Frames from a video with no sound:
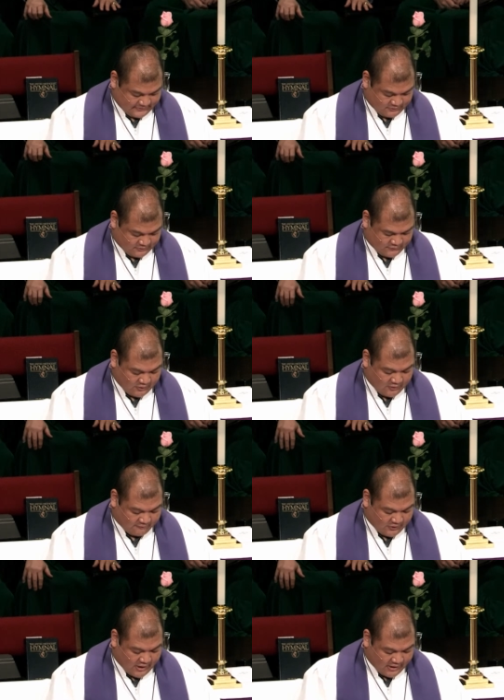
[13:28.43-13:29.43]
Well, if you go
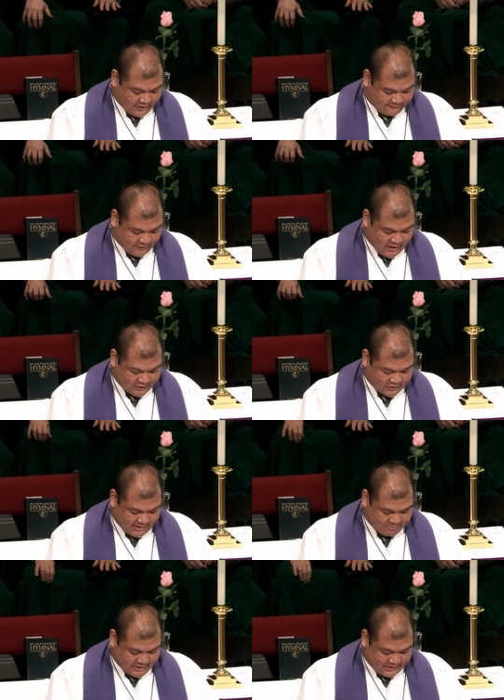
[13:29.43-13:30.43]
flying on a flying
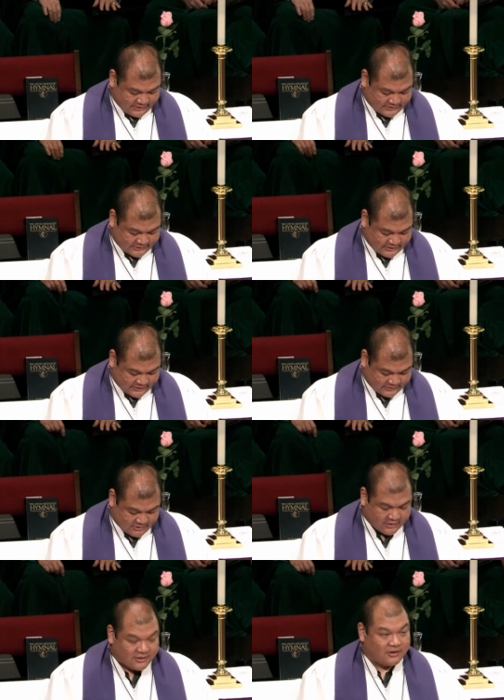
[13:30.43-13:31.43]
trapeze, said his
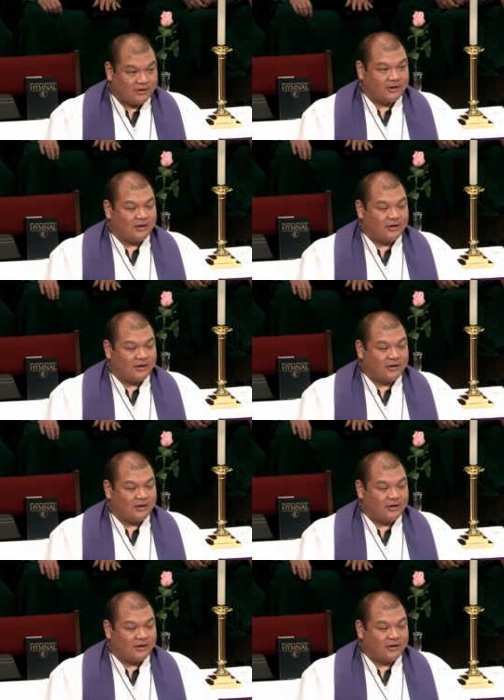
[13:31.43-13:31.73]
mother,